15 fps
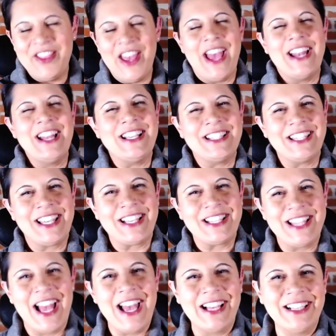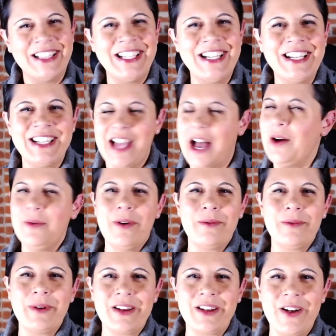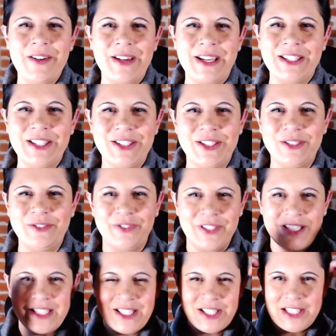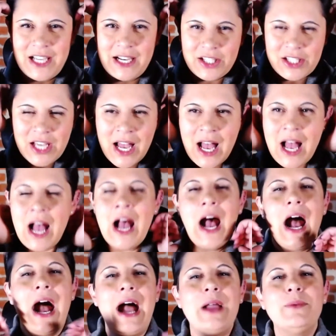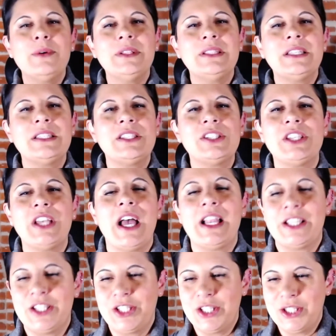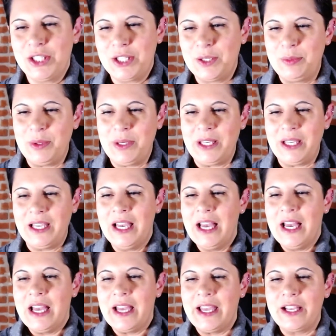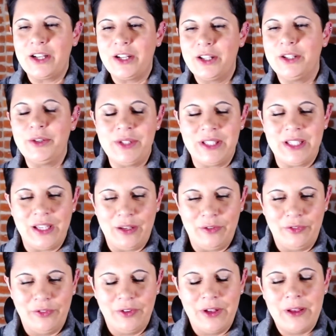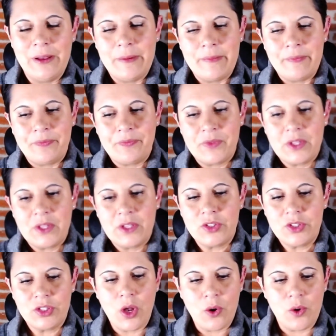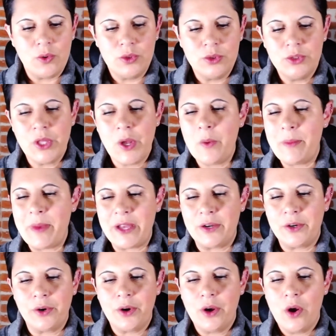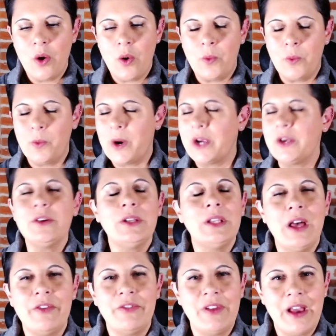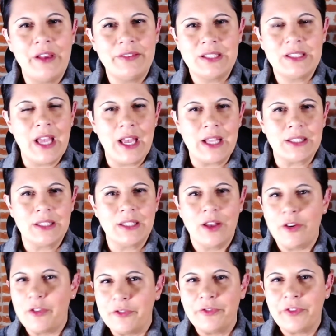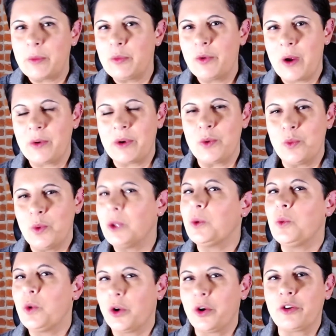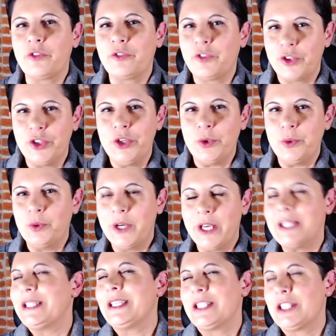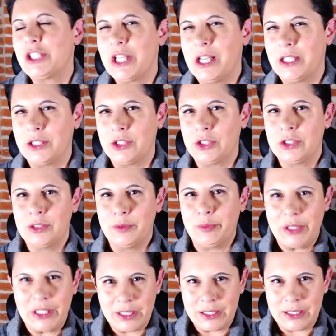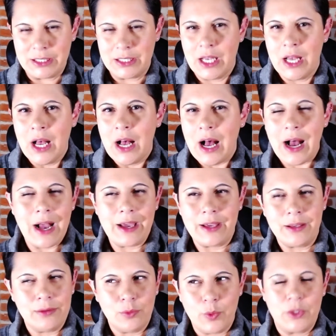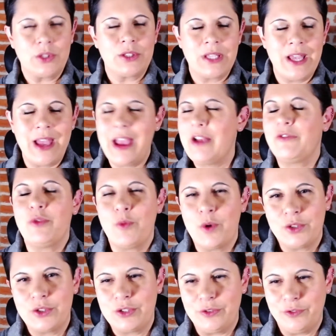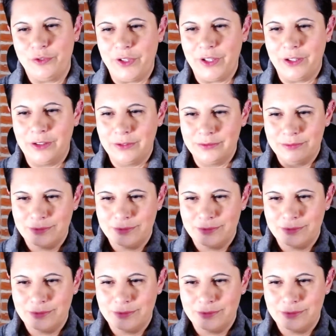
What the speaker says: That is exactly not what we're going to do for this challenge. I want this challenge to be inclusive. So no matter where your love life stands, February will work for you in this challenge because I want everyone to feel